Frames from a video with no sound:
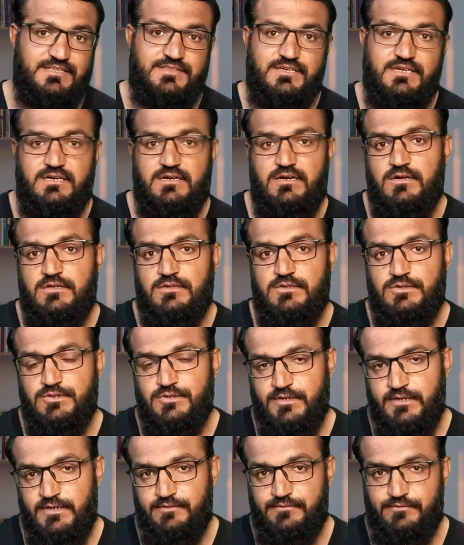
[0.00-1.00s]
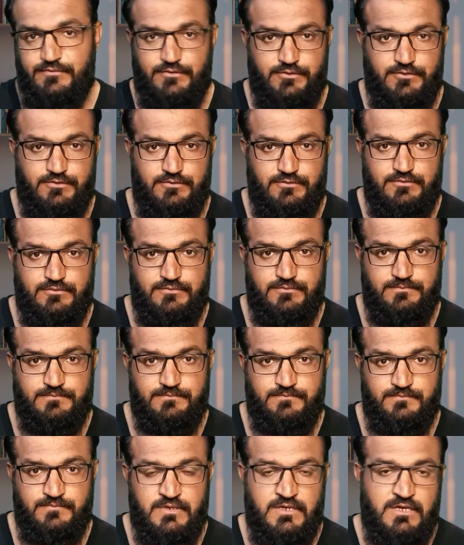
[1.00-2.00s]
they are looking for.
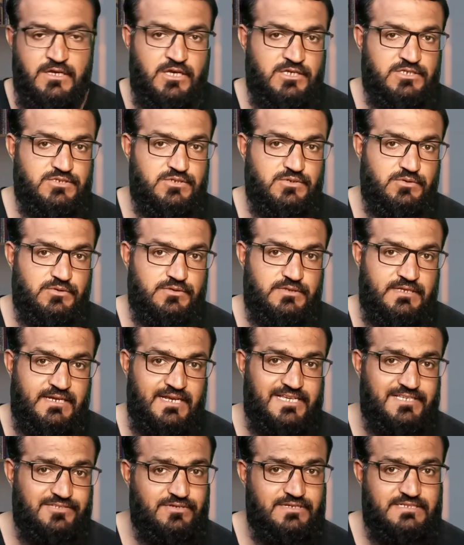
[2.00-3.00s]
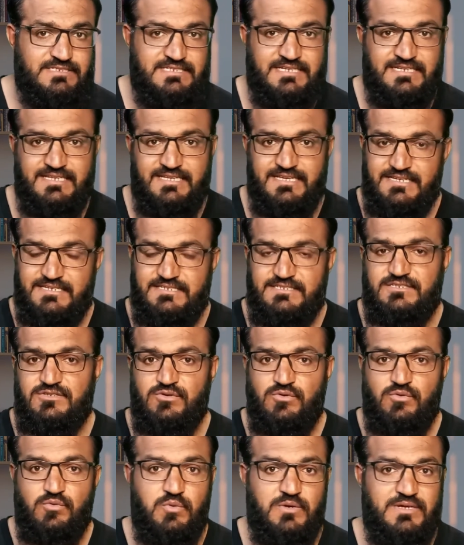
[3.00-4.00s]
So the next question is,
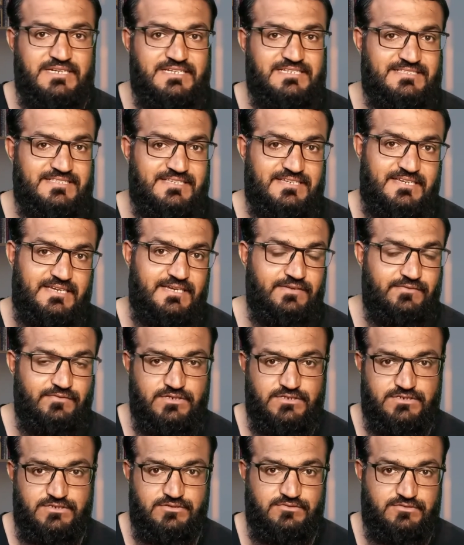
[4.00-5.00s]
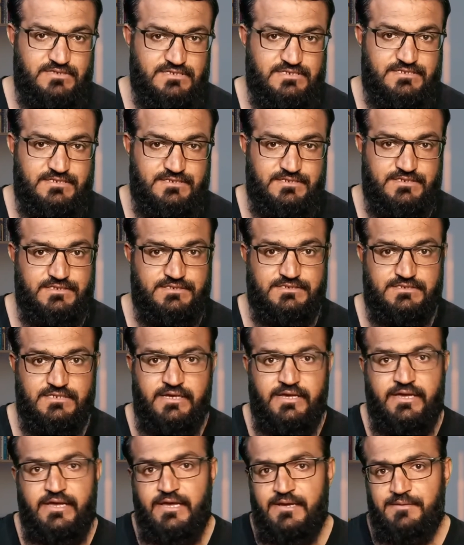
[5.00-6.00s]
what is the keyword research?
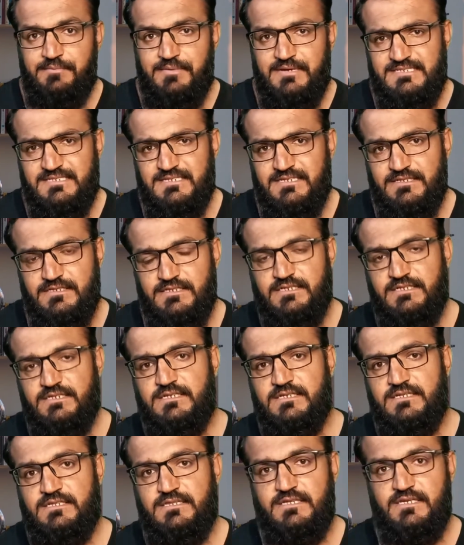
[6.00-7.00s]
Basically, the